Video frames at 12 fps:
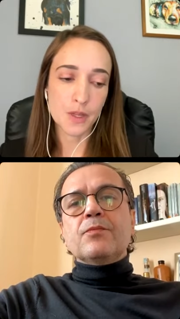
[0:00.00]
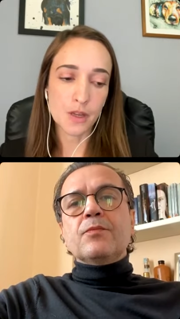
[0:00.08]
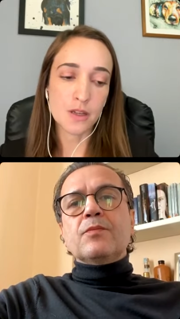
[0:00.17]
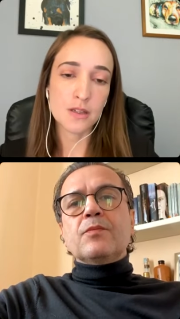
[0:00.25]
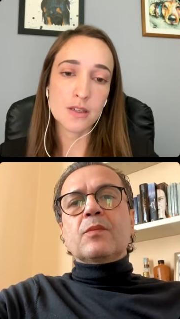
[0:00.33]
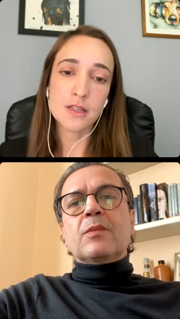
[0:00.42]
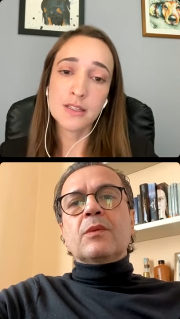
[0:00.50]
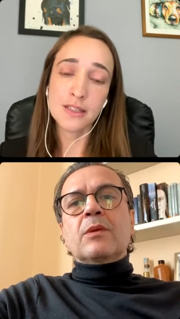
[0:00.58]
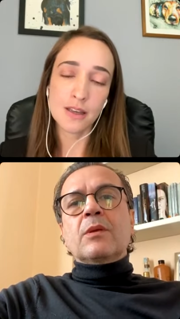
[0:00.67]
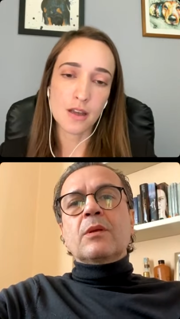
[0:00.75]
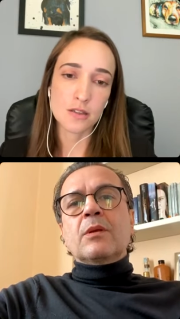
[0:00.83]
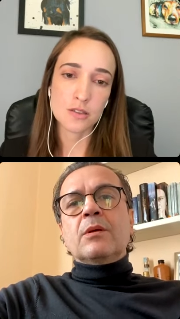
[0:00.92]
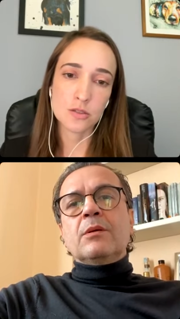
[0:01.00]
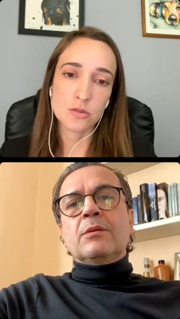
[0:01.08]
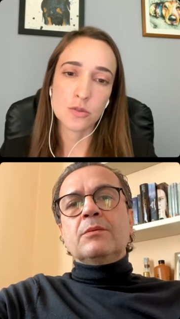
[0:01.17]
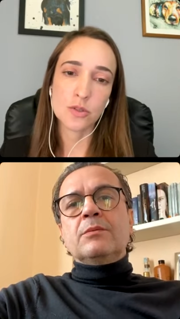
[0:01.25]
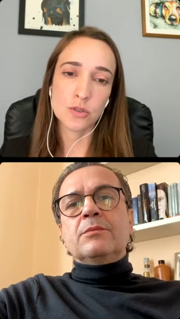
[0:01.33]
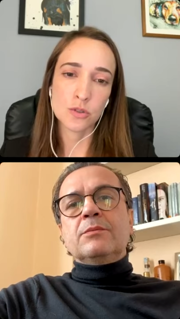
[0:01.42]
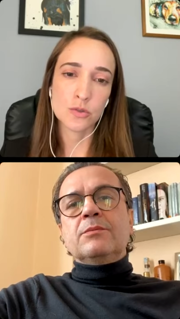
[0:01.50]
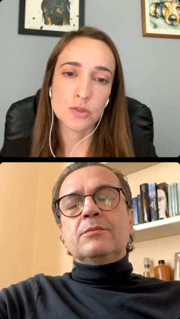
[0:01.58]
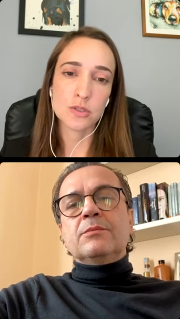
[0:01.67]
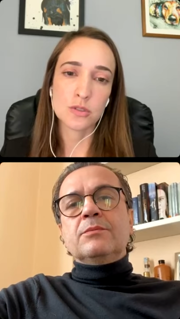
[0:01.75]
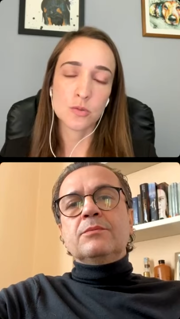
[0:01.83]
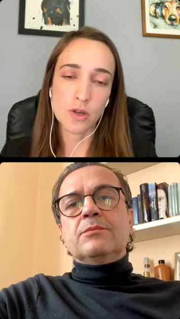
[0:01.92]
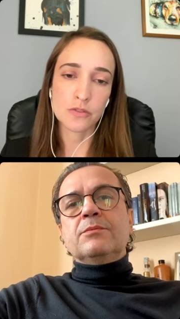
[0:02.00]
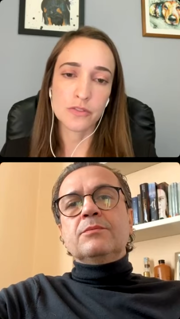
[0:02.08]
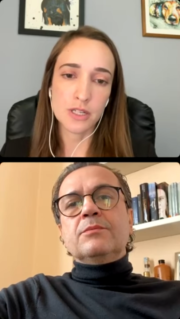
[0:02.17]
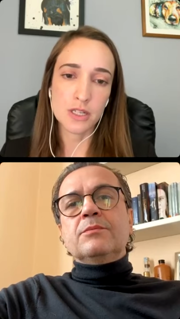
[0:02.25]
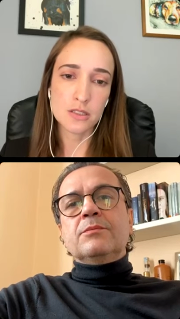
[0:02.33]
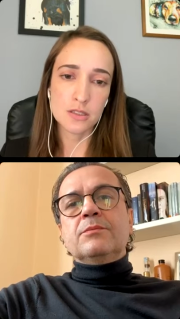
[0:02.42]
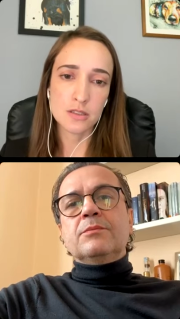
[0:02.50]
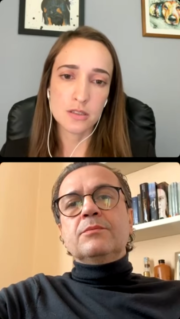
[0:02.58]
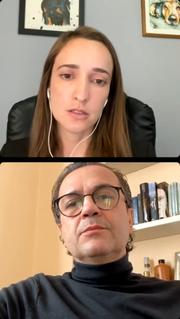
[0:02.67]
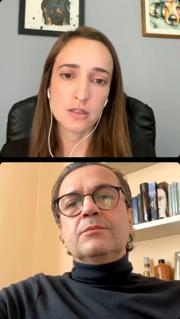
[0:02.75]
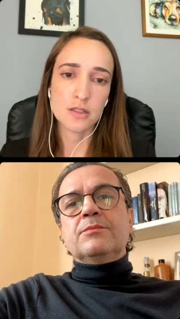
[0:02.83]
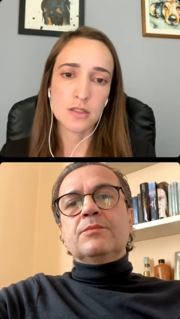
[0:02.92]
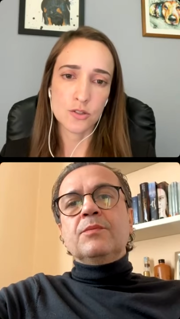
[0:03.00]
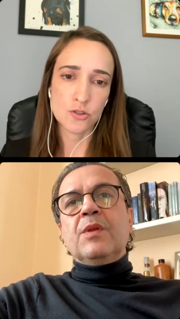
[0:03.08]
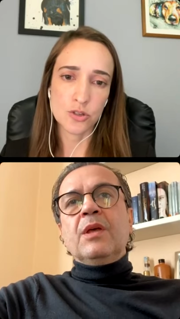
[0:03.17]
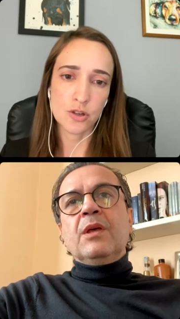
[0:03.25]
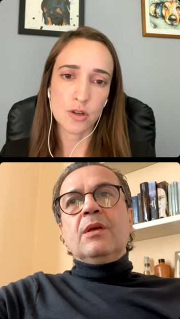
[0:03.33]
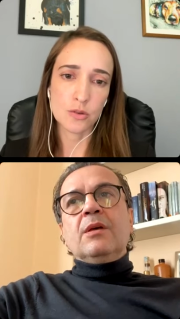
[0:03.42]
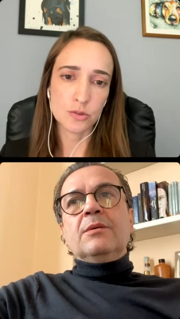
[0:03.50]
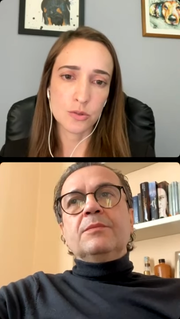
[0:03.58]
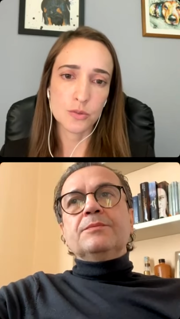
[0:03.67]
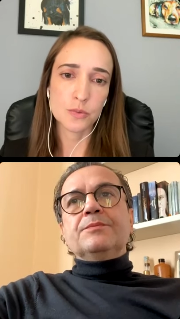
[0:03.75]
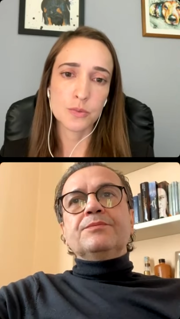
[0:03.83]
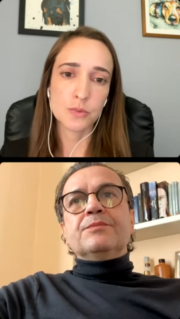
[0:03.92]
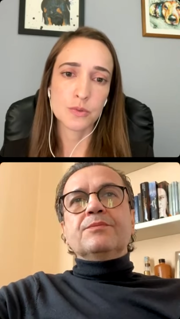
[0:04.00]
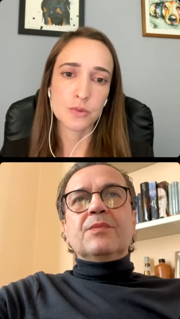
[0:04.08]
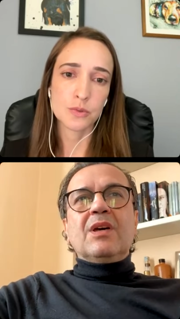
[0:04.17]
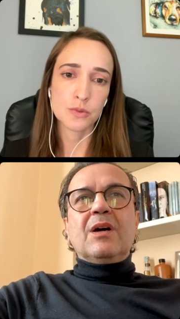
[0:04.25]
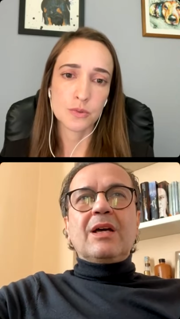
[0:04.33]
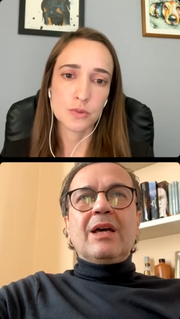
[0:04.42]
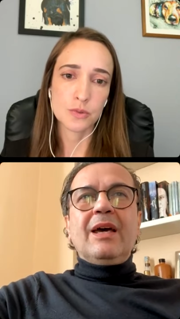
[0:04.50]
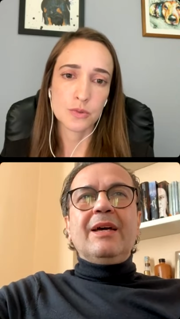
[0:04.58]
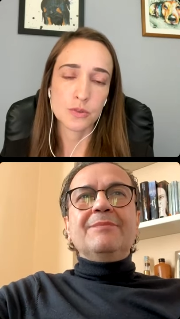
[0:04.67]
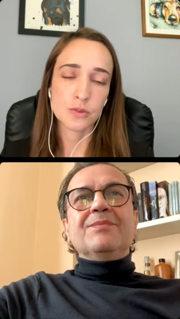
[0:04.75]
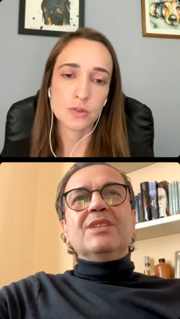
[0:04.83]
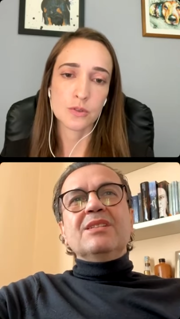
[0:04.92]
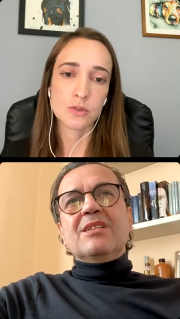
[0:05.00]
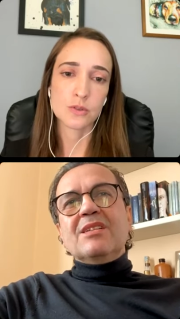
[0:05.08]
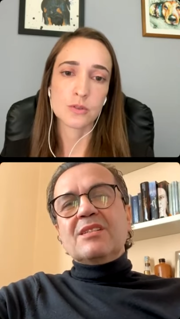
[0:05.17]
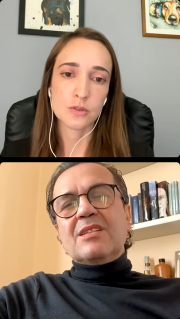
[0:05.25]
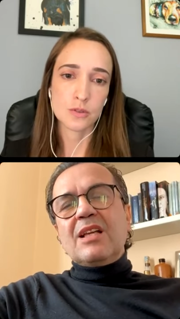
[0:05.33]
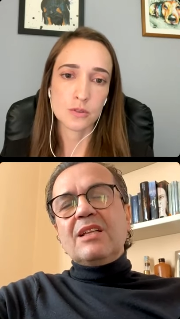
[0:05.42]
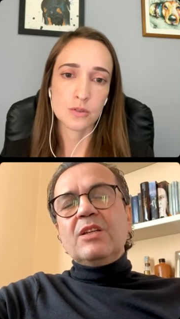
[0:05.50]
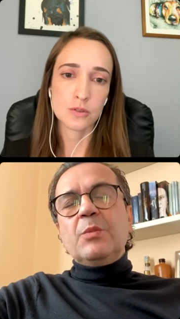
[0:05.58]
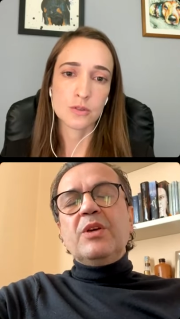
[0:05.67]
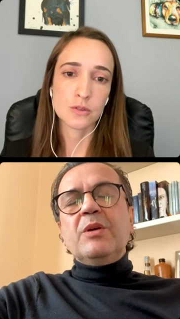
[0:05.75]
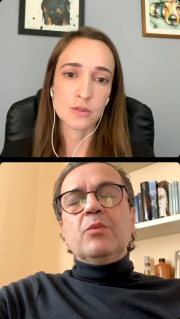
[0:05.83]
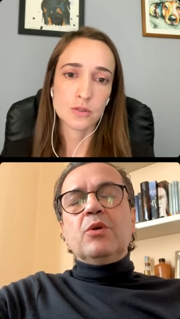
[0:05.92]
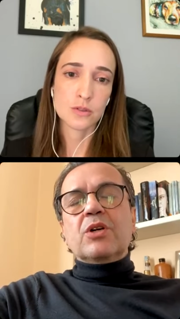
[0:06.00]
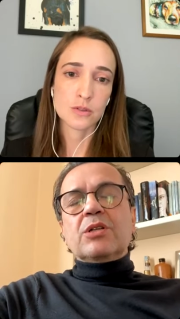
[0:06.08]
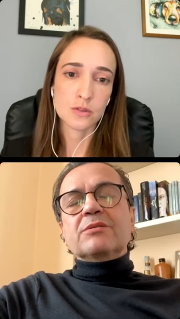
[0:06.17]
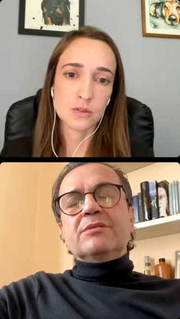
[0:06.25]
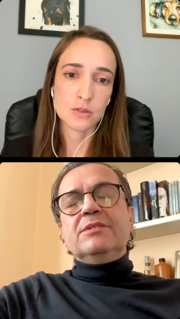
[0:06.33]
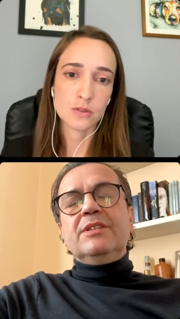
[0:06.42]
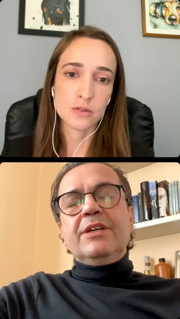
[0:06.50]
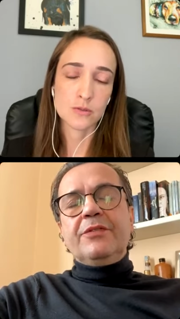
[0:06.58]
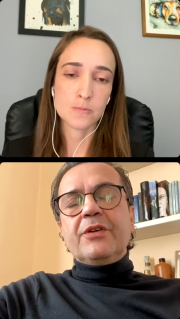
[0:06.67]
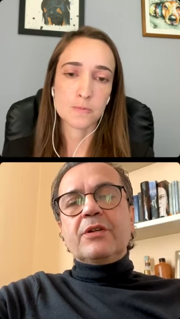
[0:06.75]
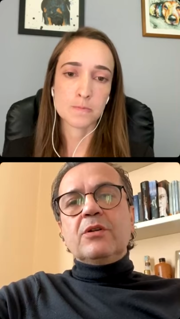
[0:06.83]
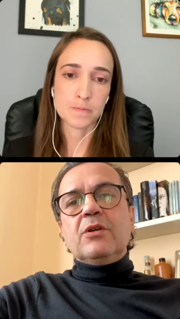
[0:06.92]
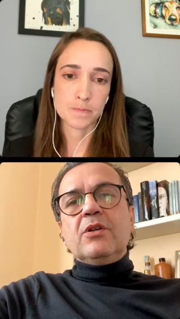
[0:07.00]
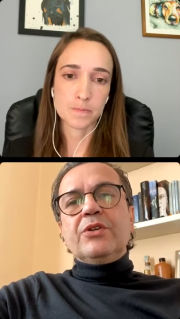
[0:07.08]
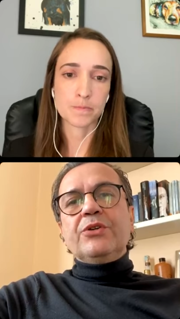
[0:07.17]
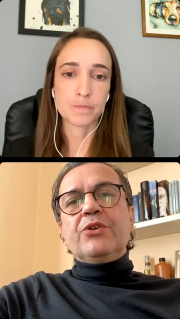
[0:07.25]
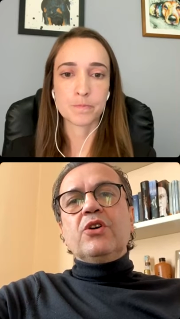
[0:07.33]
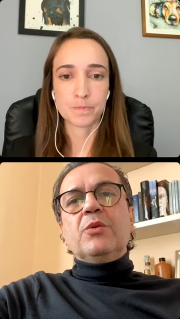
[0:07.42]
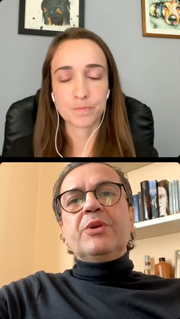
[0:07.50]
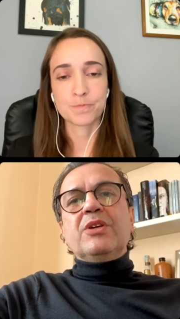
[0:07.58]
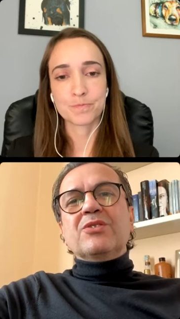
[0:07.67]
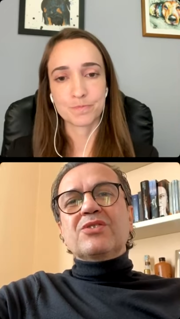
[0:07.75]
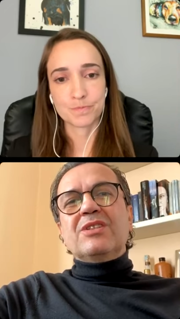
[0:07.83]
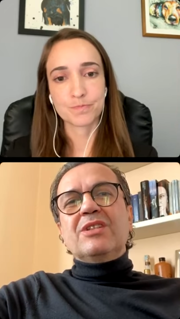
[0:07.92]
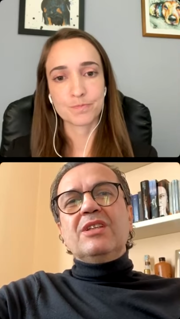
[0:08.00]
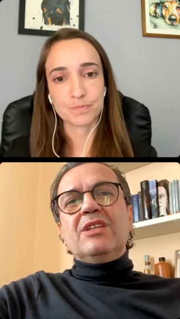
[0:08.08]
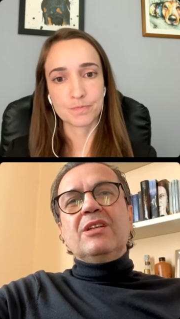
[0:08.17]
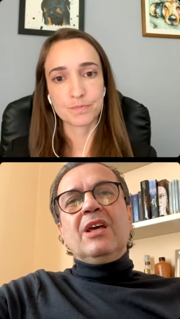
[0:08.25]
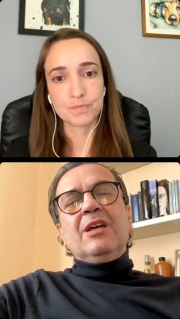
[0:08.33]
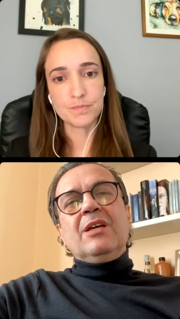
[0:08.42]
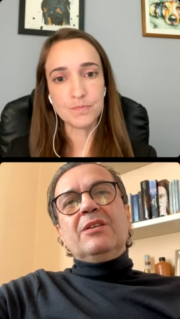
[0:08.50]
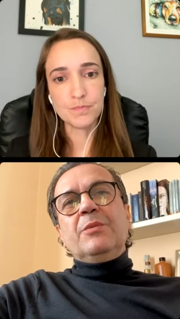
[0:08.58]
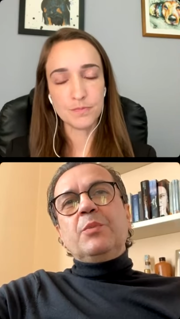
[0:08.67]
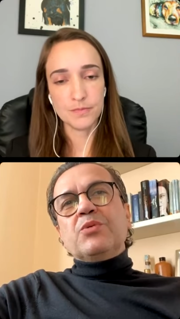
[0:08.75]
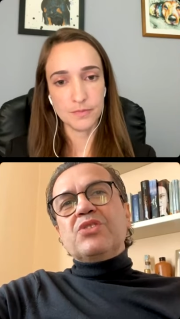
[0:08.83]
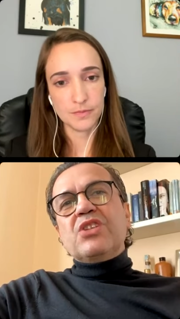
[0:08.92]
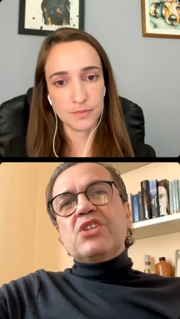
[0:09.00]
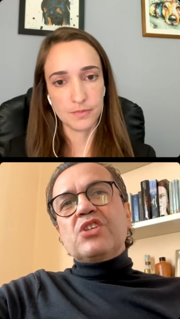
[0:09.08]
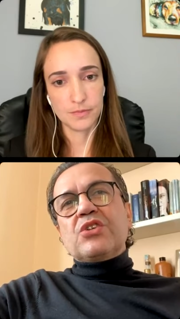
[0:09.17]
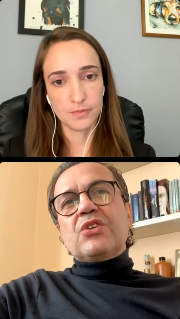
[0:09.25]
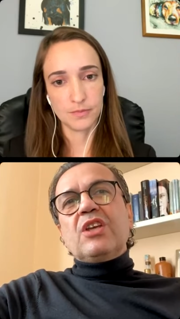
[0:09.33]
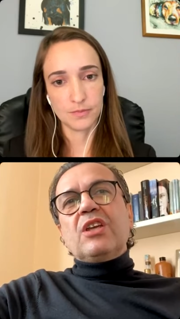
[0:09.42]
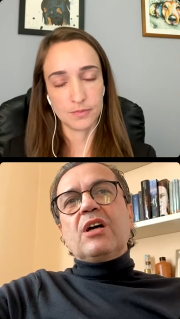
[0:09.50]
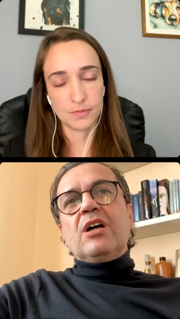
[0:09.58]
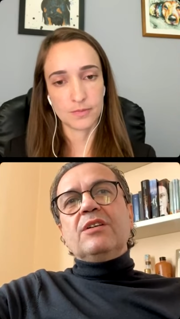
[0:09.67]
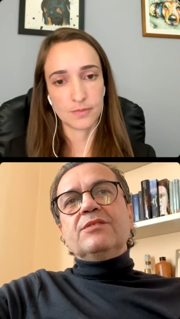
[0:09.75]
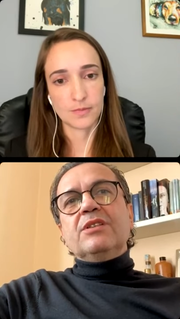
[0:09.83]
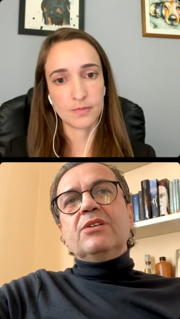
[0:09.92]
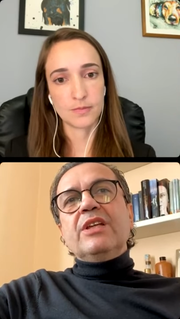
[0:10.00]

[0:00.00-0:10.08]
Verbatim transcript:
Speaker 1: in, in cats, do you use 12 leads, ECG also?
Speaker 2: Okay, this is a little bit more difficult, you know, because the the positioning of the